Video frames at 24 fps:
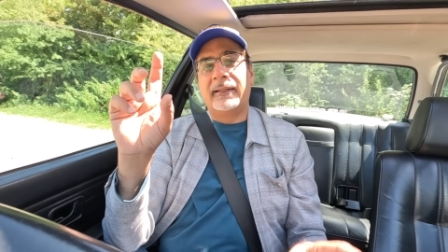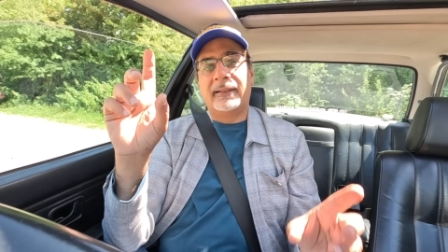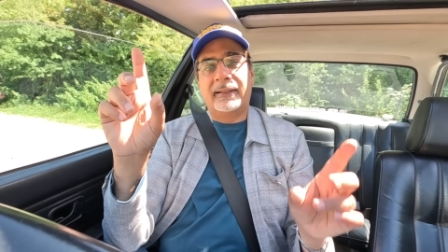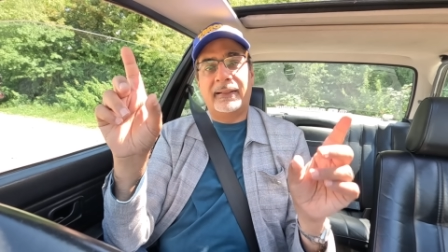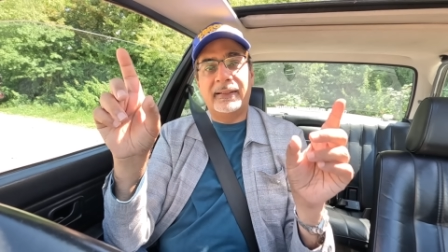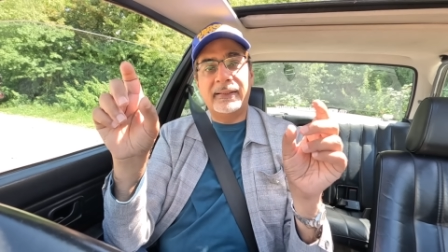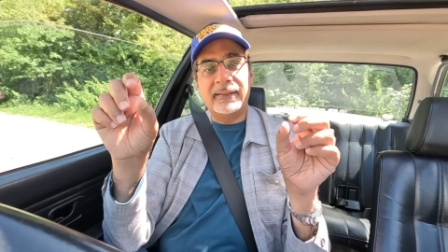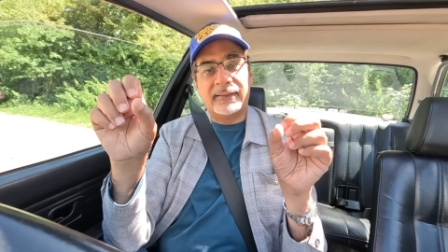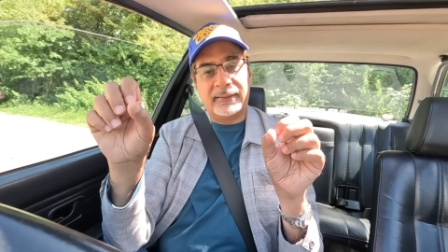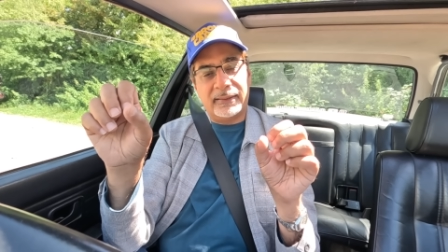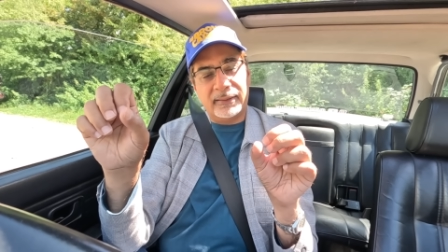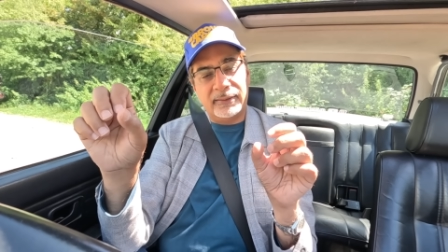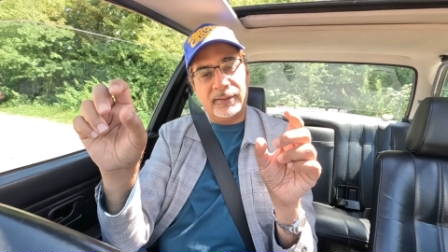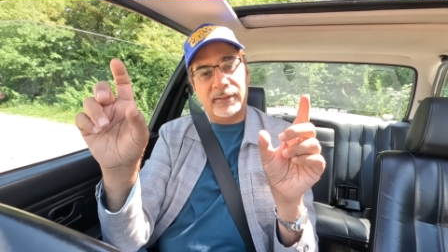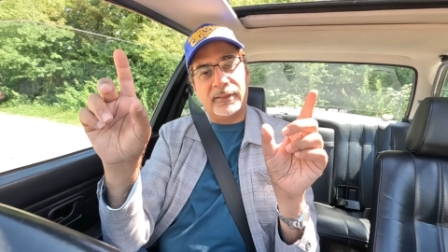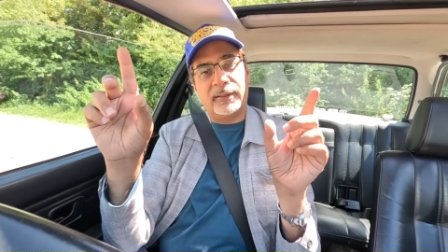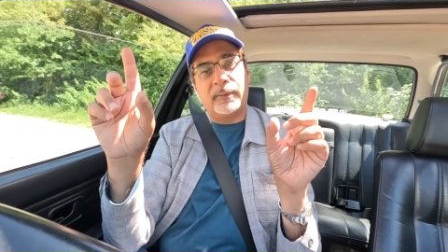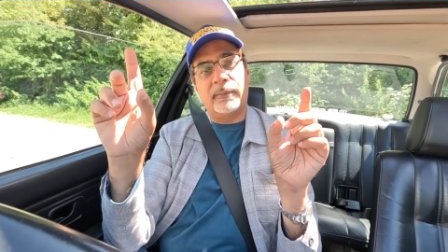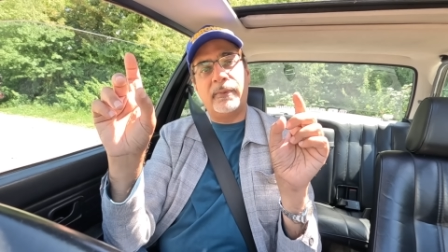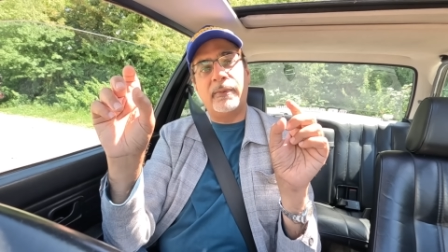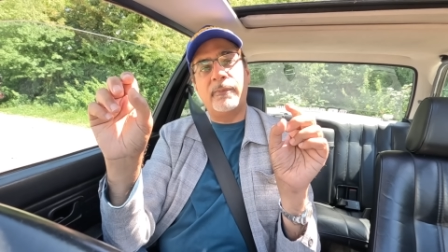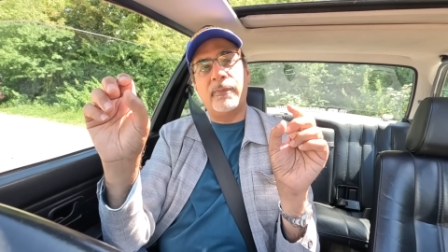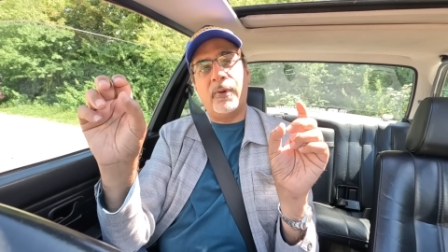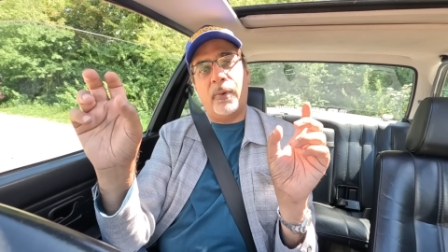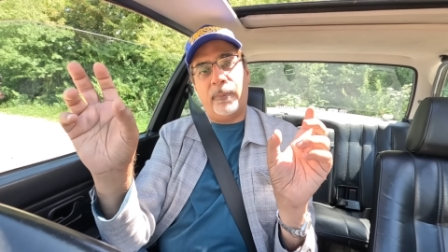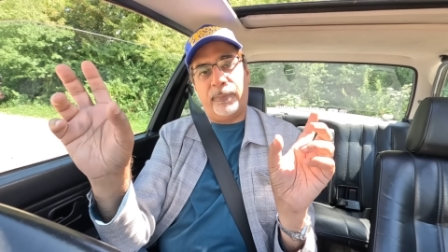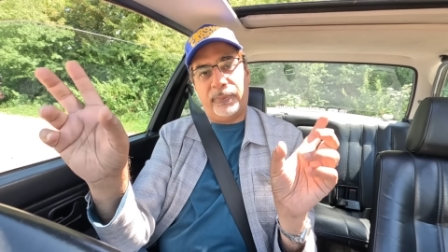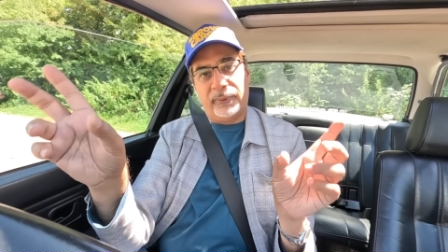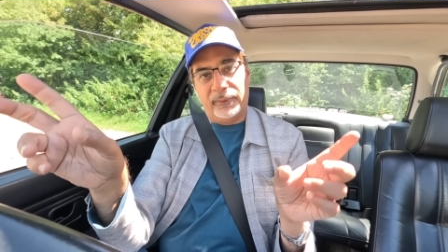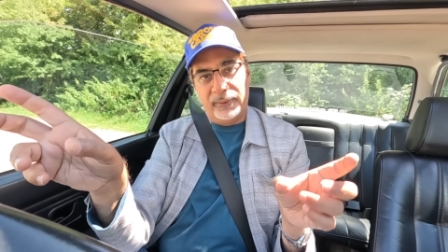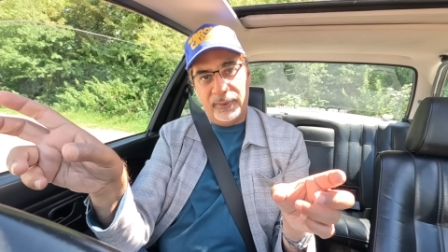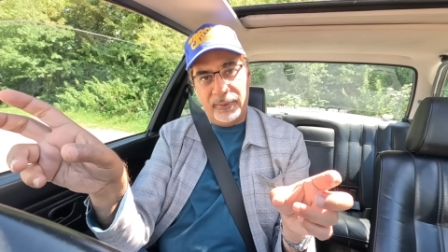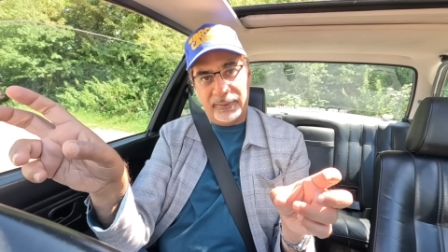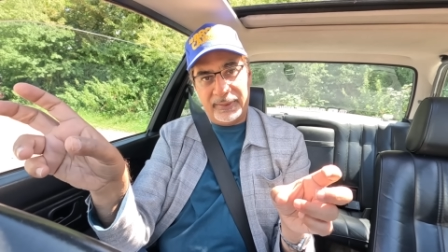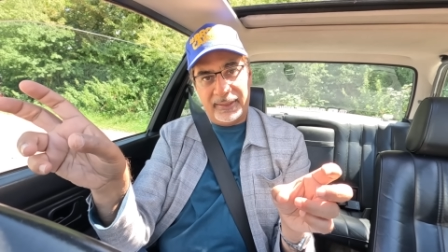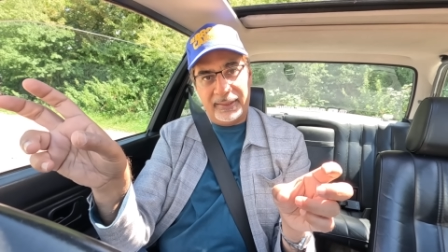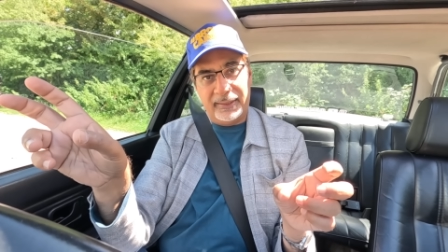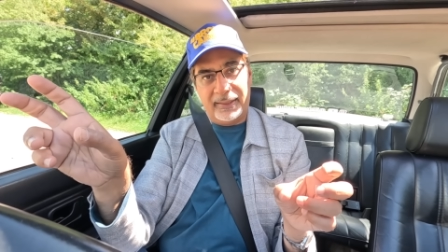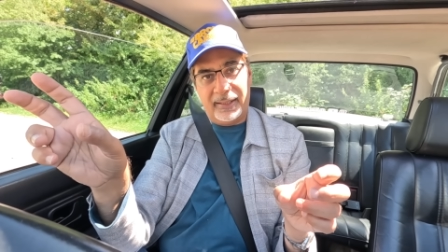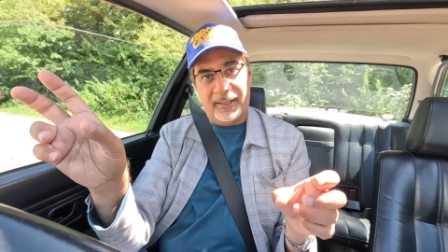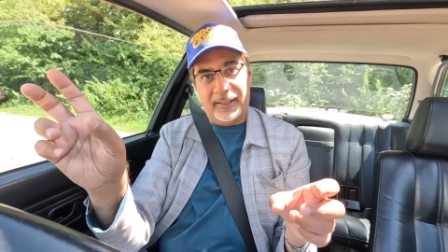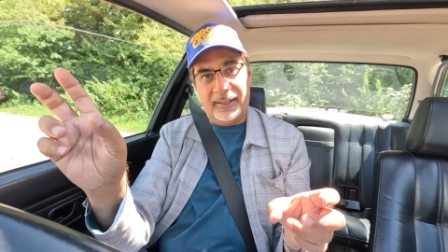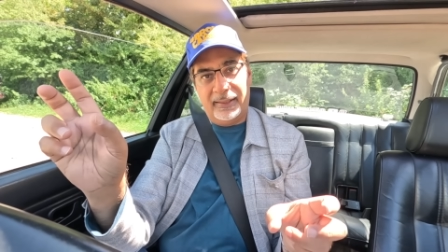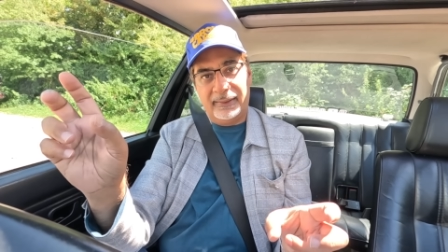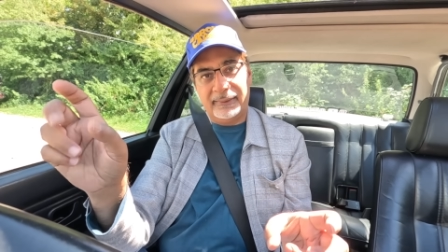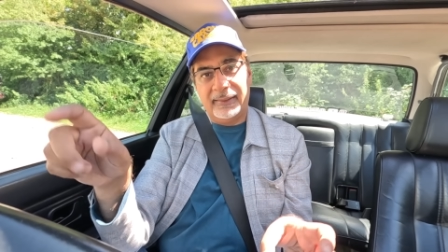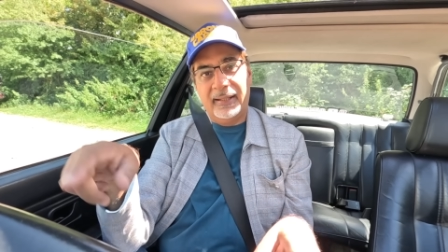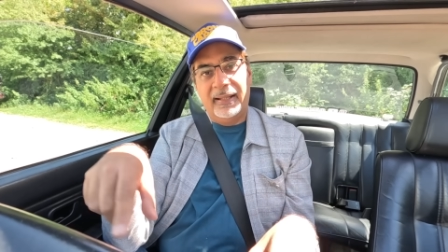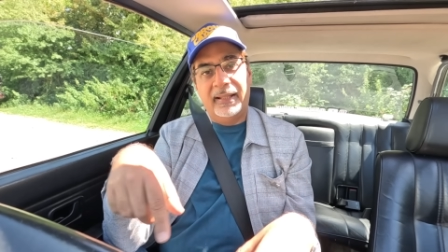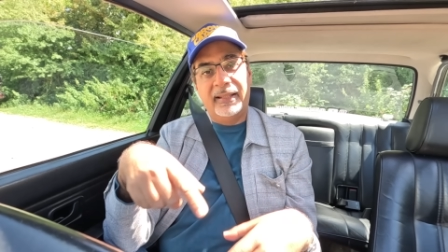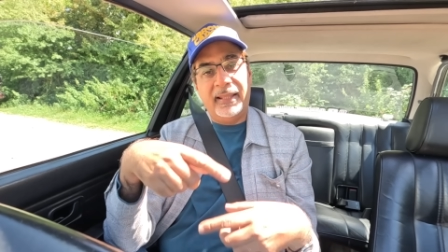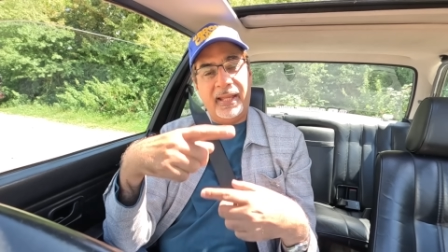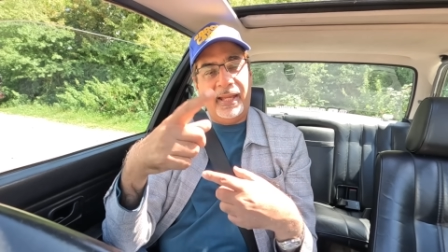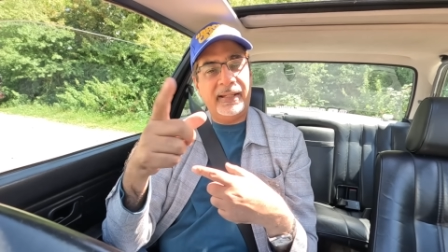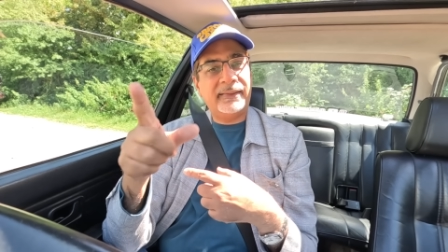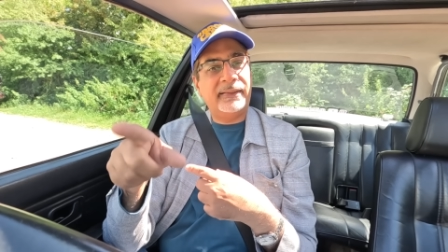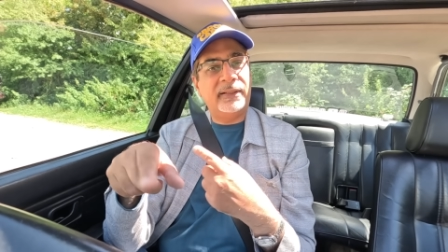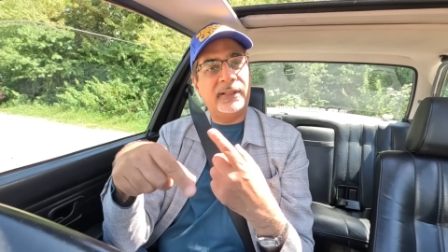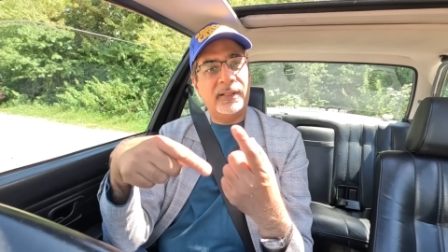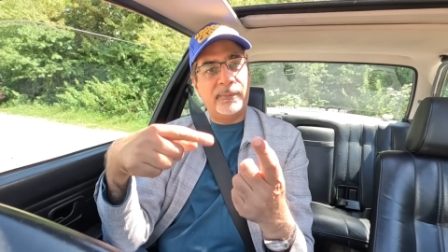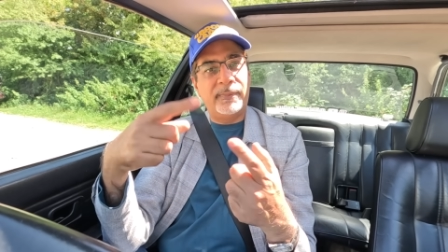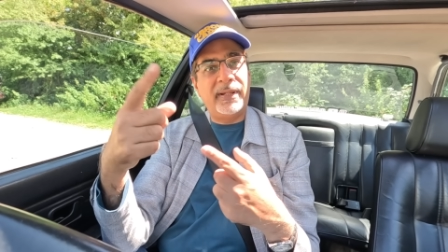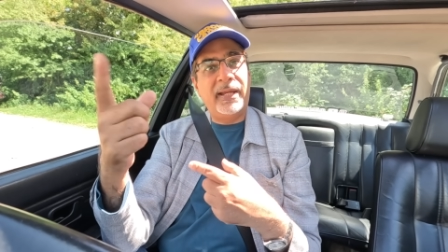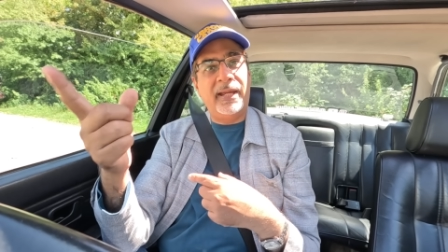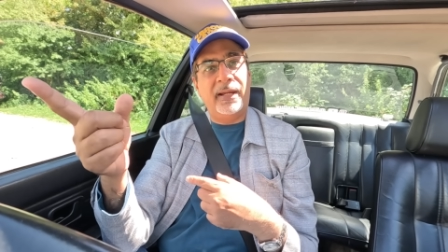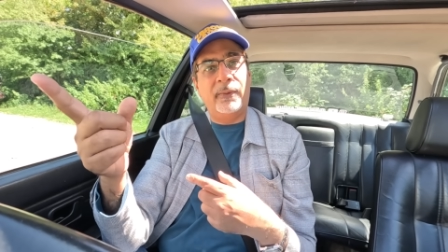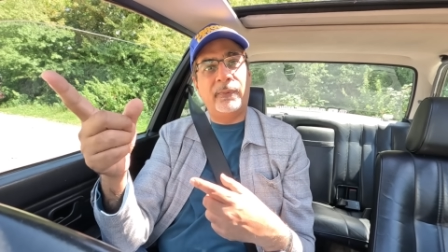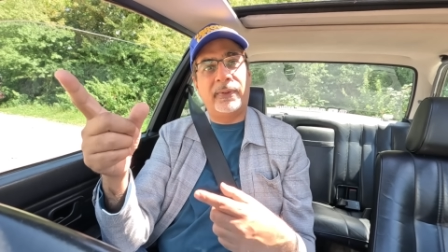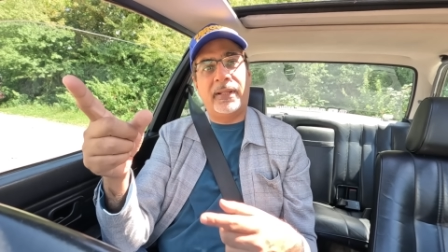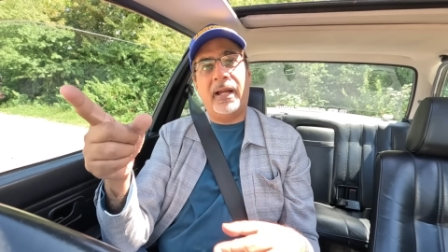considered to be more polluting cars, they're actually going to be hit